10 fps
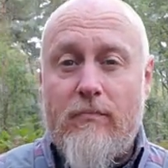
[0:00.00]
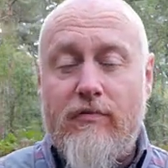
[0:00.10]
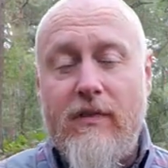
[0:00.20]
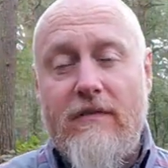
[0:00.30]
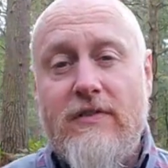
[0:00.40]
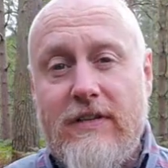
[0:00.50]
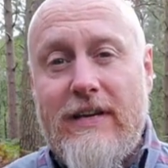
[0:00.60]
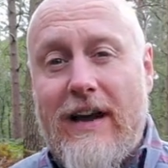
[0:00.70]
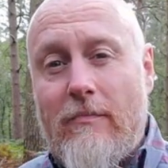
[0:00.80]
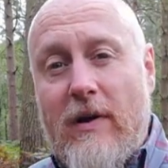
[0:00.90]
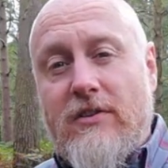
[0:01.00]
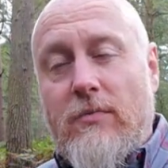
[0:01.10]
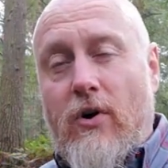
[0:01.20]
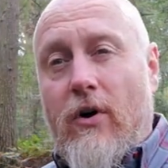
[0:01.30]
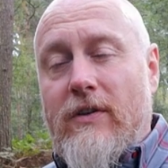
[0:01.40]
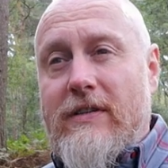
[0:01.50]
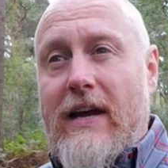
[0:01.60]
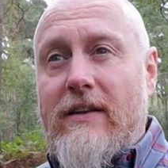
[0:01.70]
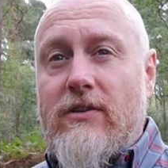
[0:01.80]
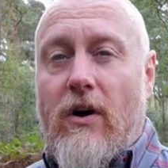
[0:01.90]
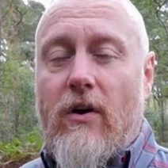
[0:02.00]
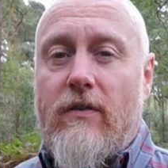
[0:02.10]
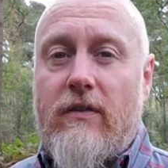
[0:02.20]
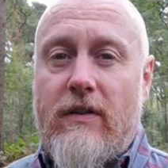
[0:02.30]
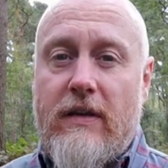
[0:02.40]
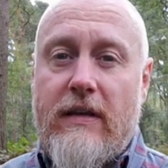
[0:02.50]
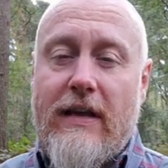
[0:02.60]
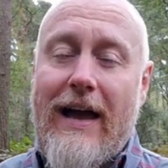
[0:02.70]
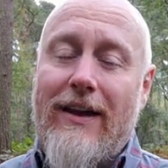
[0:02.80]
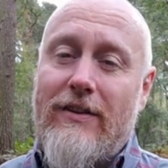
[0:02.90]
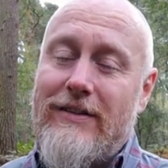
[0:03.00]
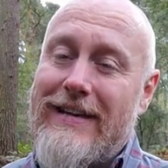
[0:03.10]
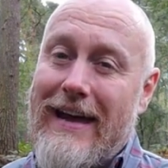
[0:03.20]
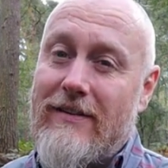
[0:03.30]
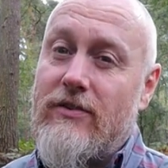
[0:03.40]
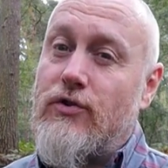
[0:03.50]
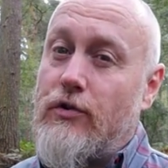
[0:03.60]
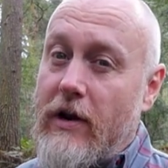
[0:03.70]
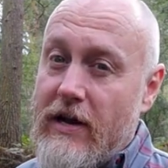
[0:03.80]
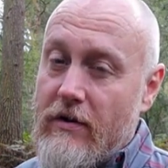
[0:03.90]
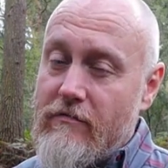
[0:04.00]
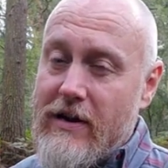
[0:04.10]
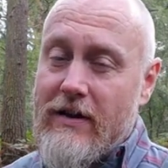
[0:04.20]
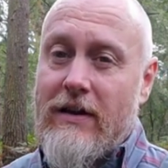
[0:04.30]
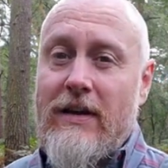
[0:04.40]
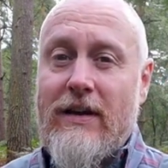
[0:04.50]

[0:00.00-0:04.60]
Previously, I've made some content on the Helikon Tex training rig.